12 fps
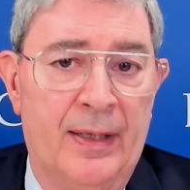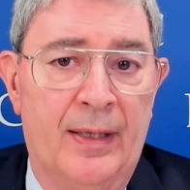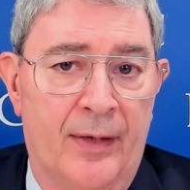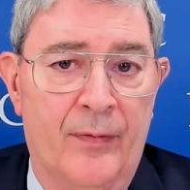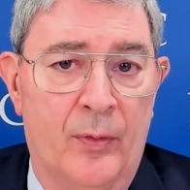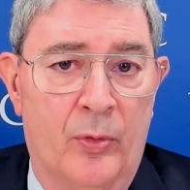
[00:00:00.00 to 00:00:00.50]

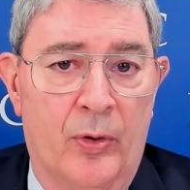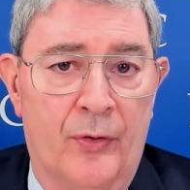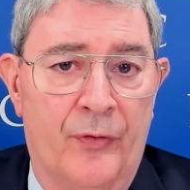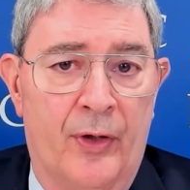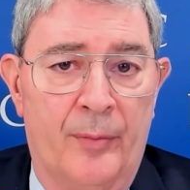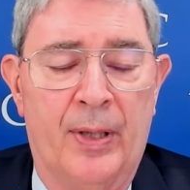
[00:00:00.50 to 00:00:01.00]
of the
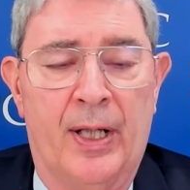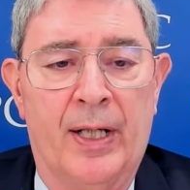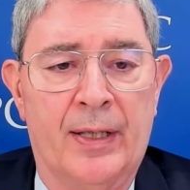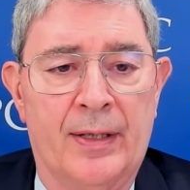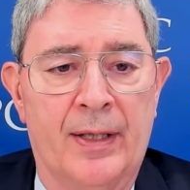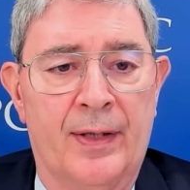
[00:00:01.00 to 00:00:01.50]
Warsaw
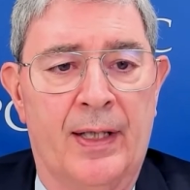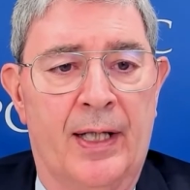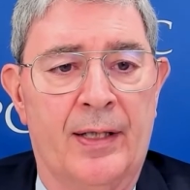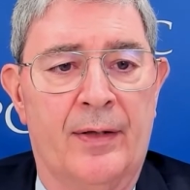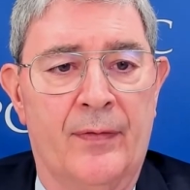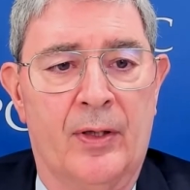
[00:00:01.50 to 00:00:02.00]
Pact and the
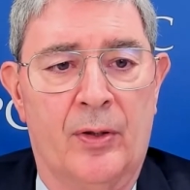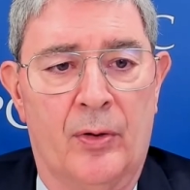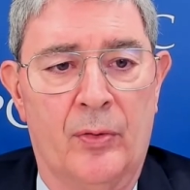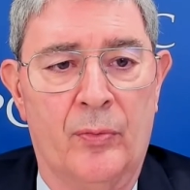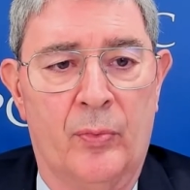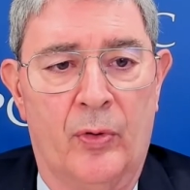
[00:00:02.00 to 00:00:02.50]
end of the
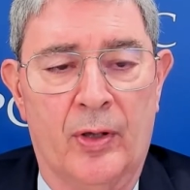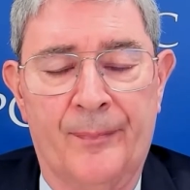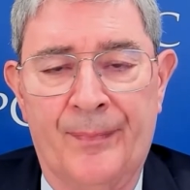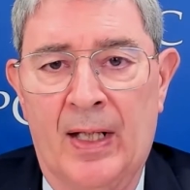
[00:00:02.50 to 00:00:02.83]
Cold War.